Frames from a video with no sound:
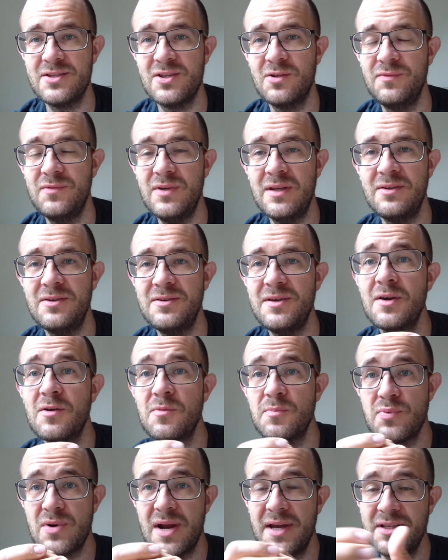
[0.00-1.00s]
So
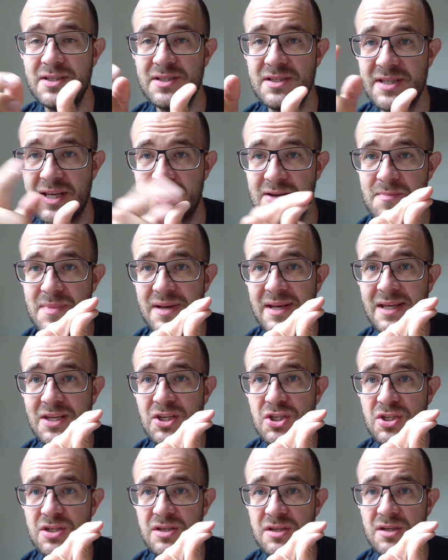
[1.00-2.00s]
your price is
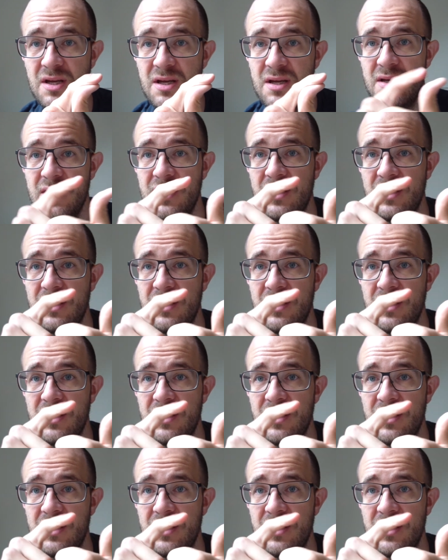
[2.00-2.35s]
accommodation,